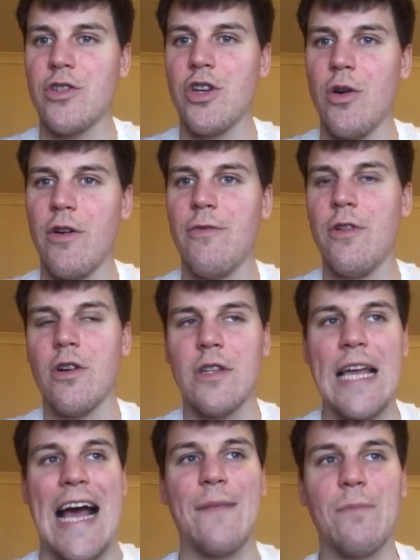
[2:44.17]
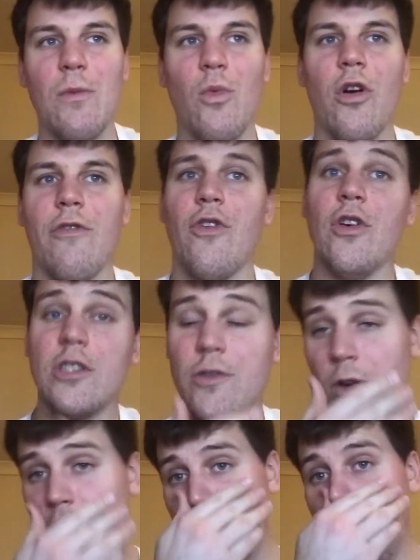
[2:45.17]
So if we look at the admin work, first
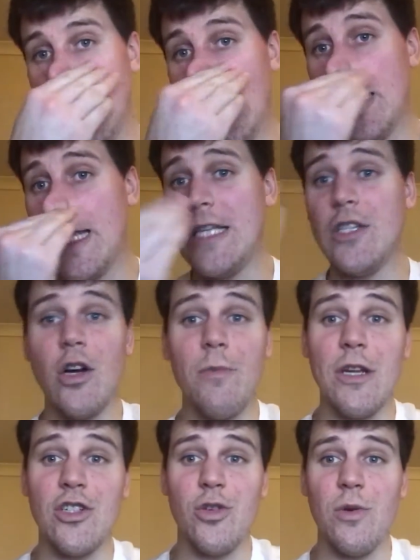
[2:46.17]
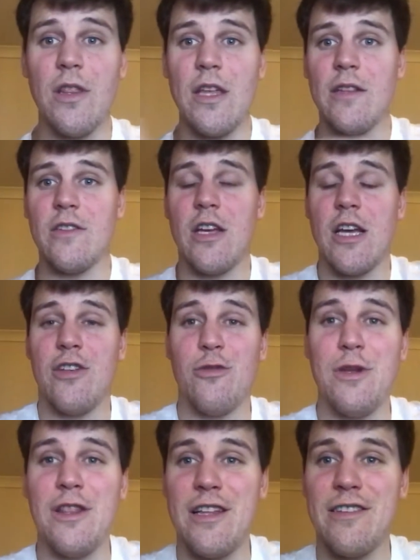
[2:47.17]
of all, that he's got to make sure that, do
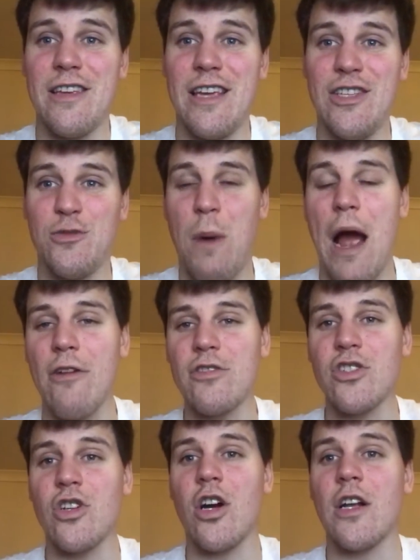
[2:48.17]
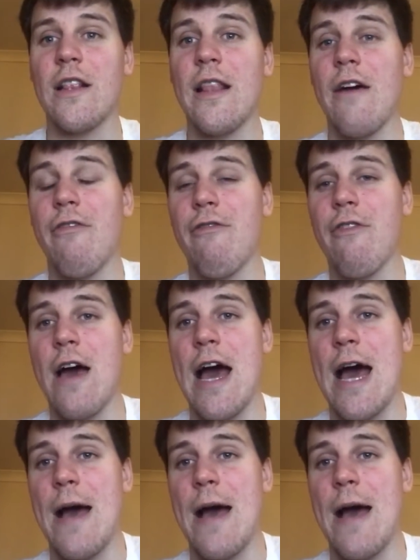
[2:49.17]
you mean that each parish has got enough